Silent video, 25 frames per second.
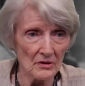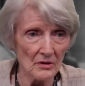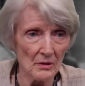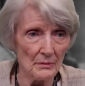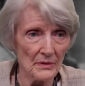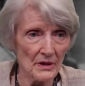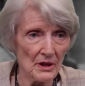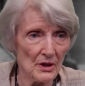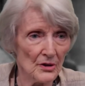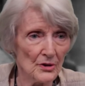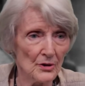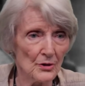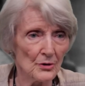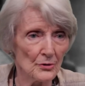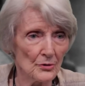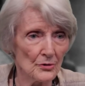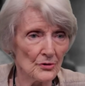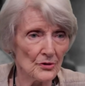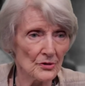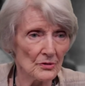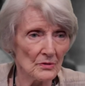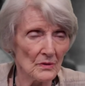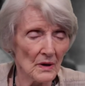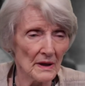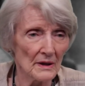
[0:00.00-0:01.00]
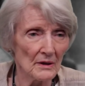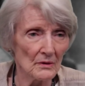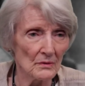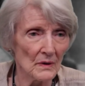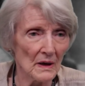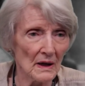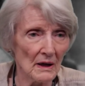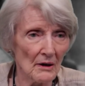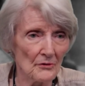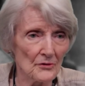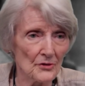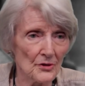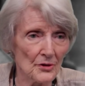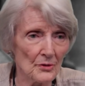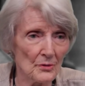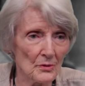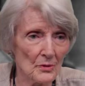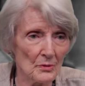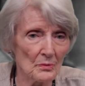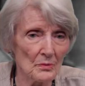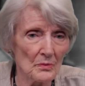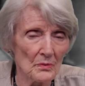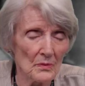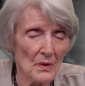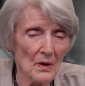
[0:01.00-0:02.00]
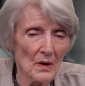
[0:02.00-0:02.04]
get to be huge right around you.